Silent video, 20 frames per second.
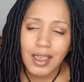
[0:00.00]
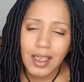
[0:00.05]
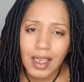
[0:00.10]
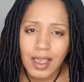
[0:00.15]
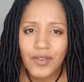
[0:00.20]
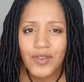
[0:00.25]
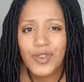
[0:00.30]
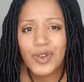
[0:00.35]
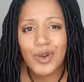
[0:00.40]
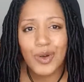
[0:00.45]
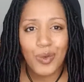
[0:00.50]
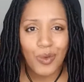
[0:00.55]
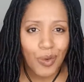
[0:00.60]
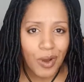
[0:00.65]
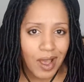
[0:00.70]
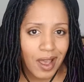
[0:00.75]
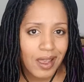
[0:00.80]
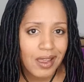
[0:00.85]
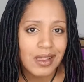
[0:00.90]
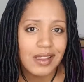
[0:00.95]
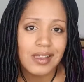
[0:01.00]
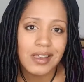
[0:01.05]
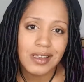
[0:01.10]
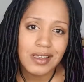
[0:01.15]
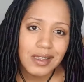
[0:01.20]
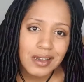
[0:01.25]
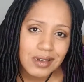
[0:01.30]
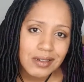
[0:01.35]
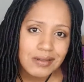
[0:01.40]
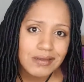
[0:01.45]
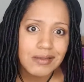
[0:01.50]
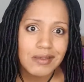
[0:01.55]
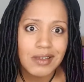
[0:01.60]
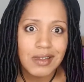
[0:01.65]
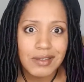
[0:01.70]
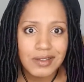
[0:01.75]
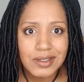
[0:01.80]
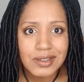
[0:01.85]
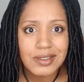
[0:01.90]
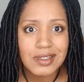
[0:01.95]
after a while it can
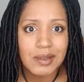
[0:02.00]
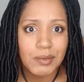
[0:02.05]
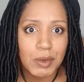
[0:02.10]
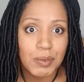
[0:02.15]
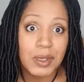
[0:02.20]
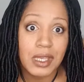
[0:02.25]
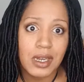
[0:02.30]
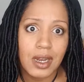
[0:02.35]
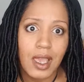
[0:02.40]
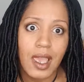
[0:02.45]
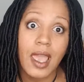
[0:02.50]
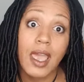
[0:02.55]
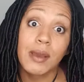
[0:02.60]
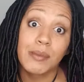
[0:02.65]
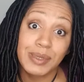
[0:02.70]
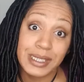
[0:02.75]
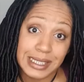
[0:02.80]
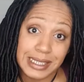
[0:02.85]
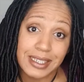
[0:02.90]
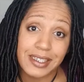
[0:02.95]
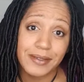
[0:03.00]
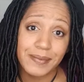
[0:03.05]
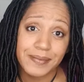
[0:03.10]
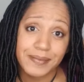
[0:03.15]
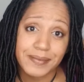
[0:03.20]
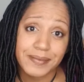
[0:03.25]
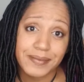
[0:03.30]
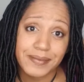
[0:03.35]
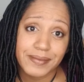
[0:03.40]
all seem a bit empty.